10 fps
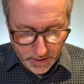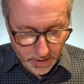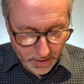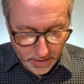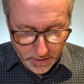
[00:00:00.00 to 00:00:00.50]

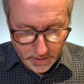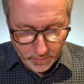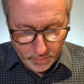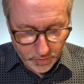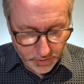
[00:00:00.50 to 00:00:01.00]
I
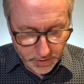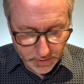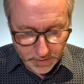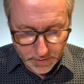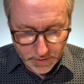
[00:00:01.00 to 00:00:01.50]
would
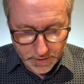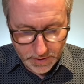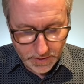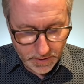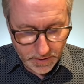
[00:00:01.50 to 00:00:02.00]

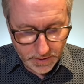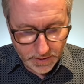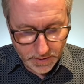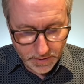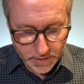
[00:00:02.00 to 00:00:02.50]

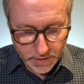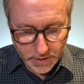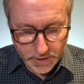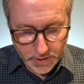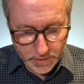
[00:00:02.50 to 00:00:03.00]
like
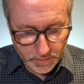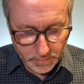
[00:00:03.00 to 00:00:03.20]
you